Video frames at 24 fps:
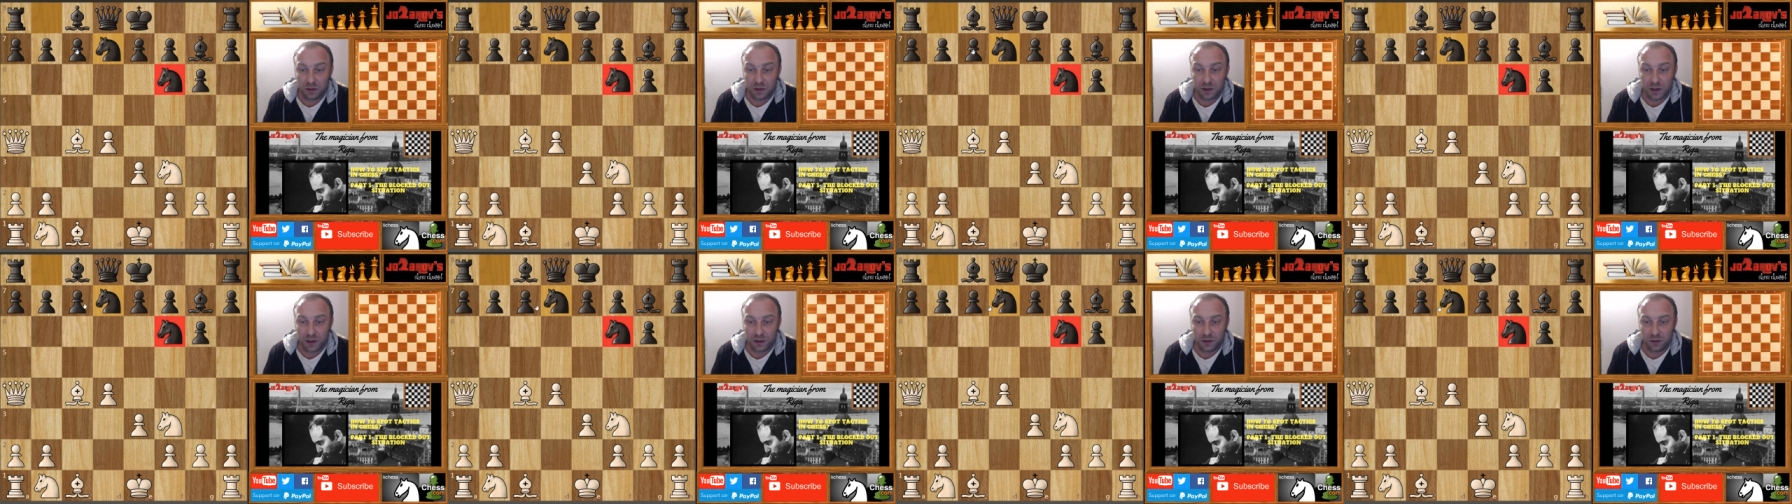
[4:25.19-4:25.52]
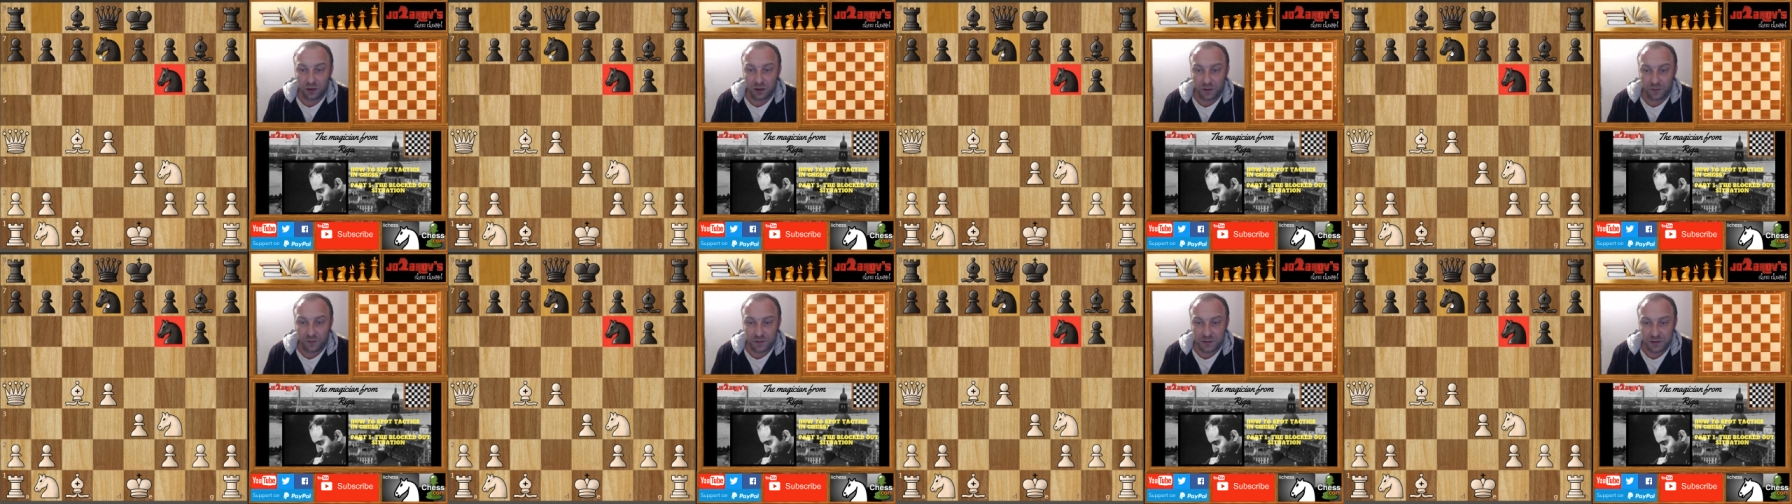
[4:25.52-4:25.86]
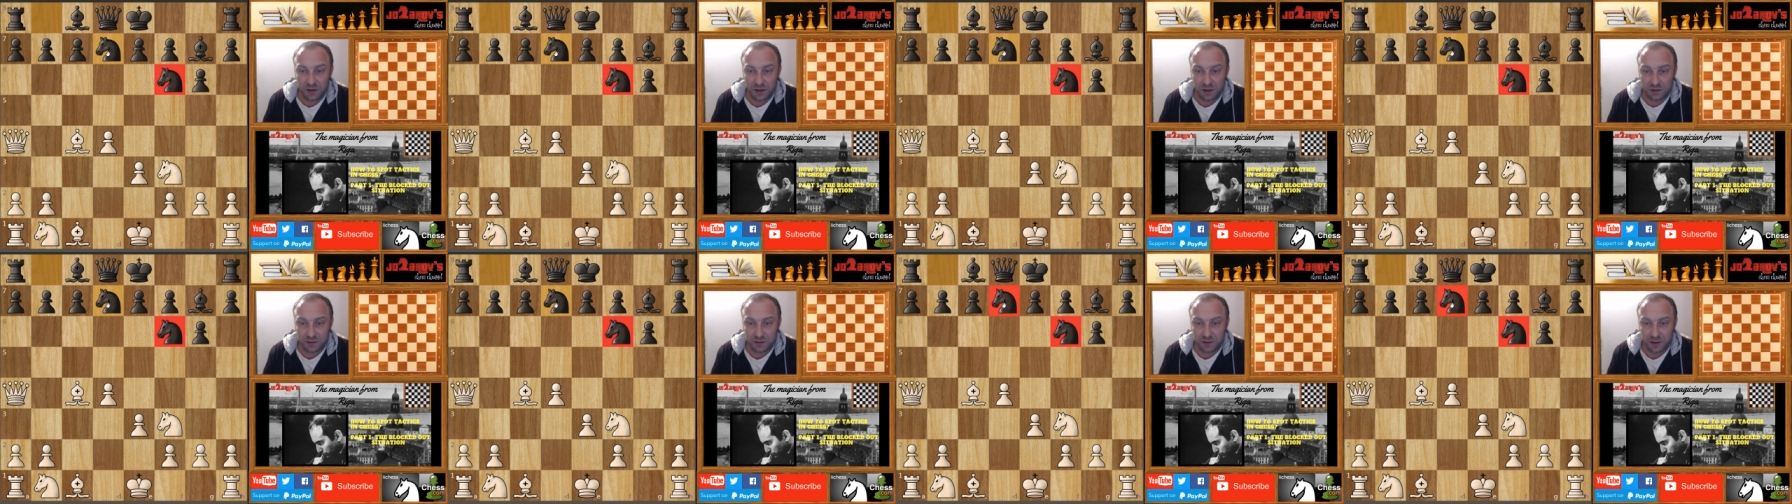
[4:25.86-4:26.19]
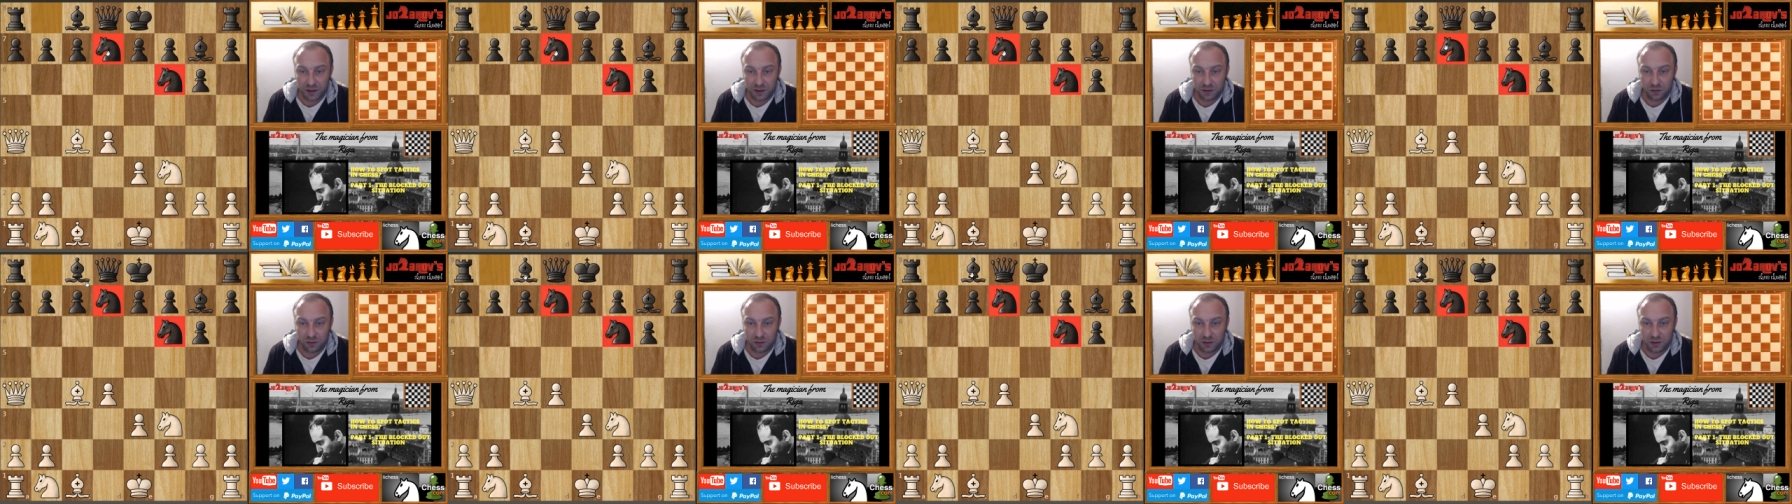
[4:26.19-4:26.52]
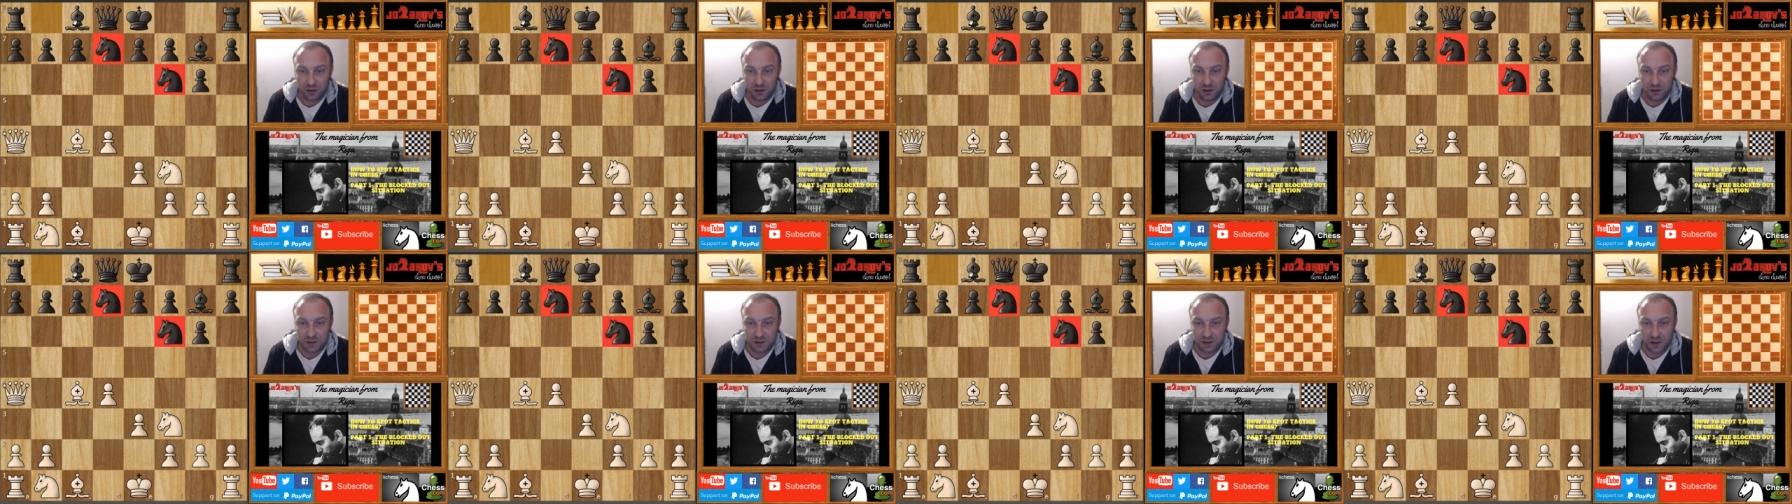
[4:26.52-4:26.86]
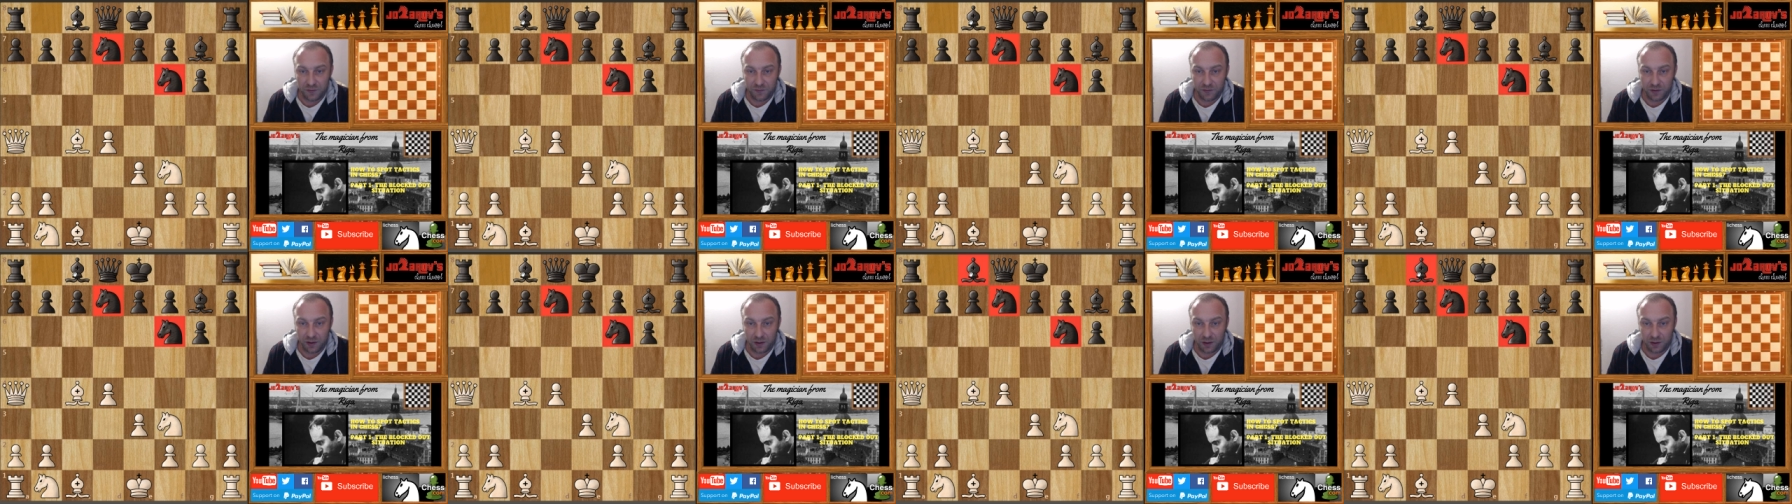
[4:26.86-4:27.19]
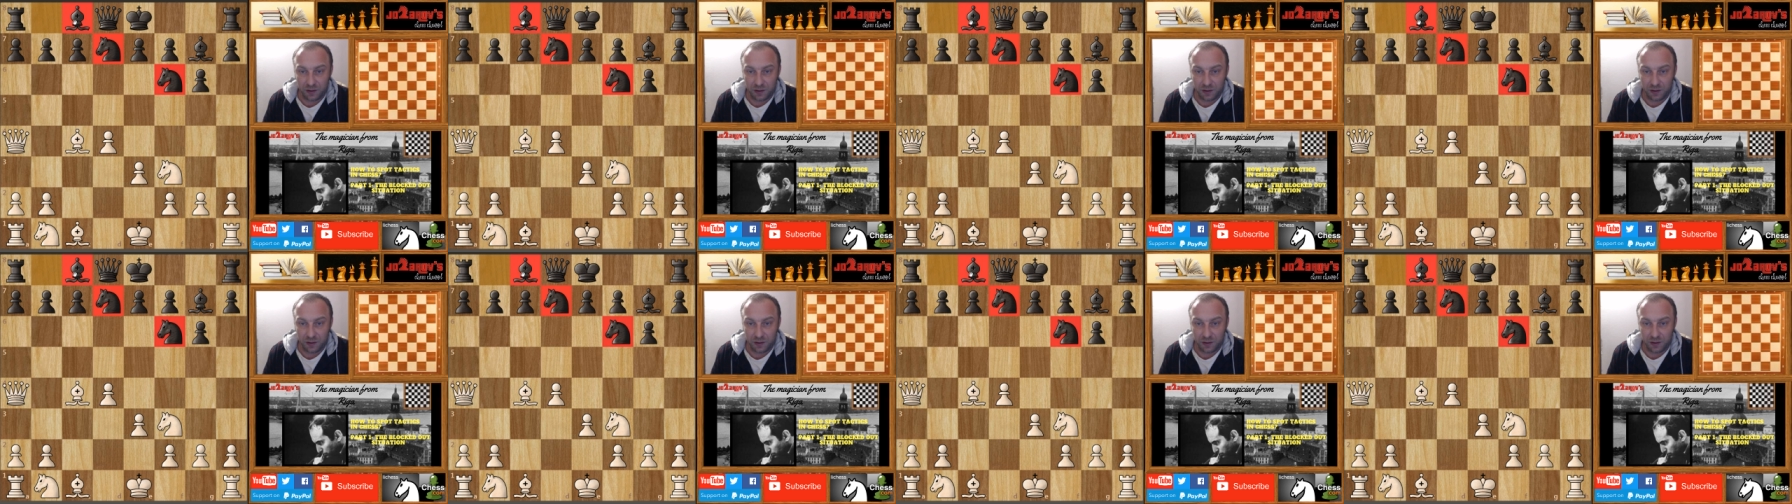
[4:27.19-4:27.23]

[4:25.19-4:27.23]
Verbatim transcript: knight on f6 knight on d7